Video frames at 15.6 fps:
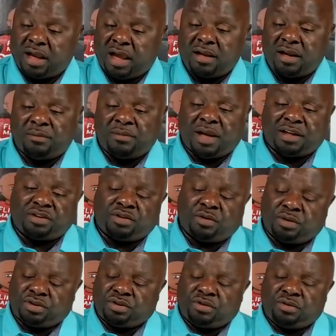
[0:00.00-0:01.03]
I, am not sure
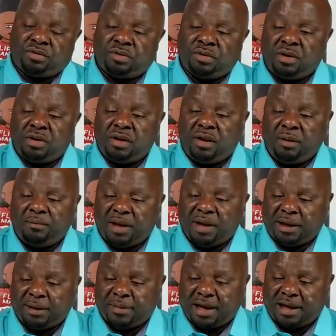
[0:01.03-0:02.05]
what you
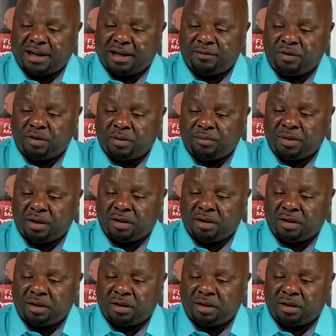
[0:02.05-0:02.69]
mean by that. If you could be